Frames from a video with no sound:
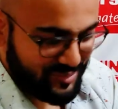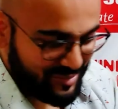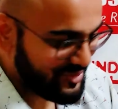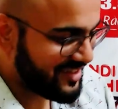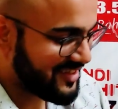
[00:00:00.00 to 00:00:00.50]
I
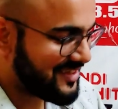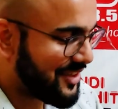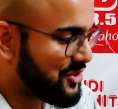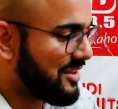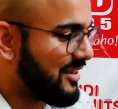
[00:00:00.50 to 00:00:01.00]
mean, this is
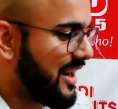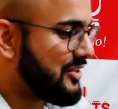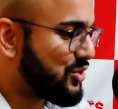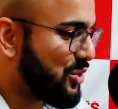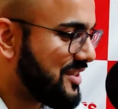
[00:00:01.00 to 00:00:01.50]
such a great
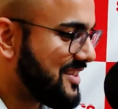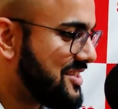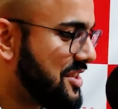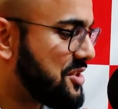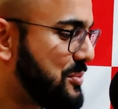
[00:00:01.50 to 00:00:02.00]
story, such
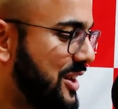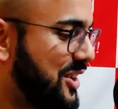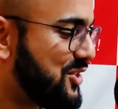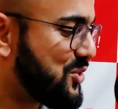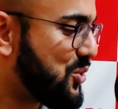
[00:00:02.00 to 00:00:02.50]
an
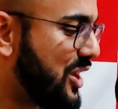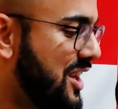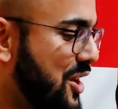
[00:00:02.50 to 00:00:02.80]
inspiring story.